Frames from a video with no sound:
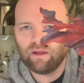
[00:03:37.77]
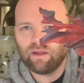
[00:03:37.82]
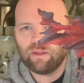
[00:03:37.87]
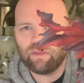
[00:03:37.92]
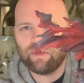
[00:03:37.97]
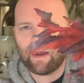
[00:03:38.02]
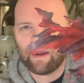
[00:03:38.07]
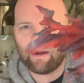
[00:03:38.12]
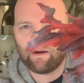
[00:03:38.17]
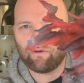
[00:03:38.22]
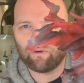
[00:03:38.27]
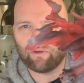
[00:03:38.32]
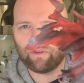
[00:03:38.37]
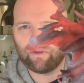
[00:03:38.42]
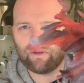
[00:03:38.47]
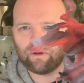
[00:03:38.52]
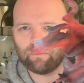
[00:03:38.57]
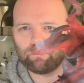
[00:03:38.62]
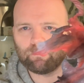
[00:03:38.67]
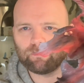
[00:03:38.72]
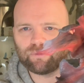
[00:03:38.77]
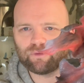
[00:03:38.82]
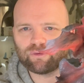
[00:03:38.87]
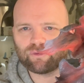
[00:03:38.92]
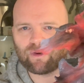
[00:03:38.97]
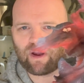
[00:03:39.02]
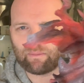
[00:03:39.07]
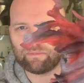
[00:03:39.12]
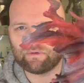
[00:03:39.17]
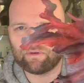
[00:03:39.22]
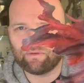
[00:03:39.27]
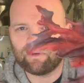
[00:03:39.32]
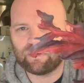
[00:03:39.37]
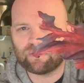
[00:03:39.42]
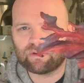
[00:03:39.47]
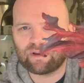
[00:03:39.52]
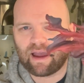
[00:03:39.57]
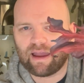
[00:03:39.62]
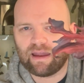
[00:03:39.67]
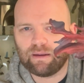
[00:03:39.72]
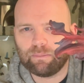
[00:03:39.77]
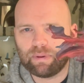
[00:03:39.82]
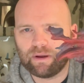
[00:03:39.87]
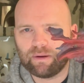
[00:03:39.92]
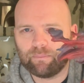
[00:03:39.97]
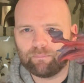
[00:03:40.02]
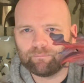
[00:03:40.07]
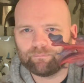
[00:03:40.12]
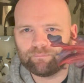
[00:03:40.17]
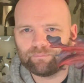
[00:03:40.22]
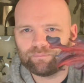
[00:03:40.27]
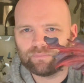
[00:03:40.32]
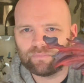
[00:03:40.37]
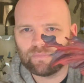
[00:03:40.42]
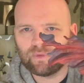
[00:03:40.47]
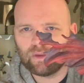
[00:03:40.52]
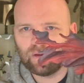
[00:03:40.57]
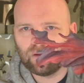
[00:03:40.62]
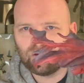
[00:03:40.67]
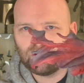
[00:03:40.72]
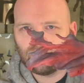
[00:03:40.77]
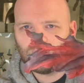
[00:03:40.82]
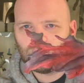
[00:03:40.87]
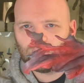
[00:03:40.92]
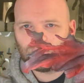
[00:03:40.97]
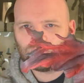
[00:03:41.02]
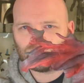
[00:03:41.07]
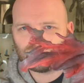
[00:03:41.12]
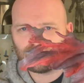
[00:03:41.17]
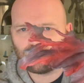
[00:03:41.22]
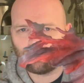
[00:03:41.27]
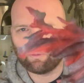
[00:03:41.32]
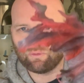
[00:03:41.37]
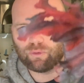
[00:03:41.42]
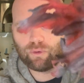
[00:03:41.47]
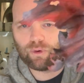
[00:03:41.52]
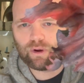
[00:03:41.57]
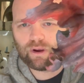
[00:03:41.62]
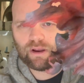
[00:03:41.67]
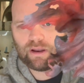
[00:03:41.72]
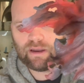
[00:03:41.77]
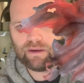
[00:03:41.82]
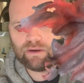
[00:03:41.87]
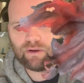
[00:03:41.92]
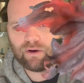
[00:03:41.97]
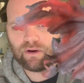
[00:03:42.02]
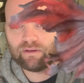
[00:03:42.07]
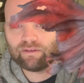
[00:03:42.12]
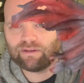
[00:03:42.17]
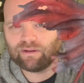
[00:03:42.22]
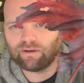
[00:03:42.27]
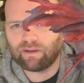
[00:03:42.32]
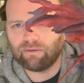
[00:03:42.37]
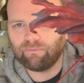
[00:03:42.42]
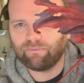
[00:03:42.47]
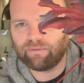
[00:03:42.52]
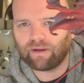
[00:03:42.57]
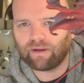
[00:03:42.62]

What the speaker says: there on the scraps of his cape. Just a really nice looking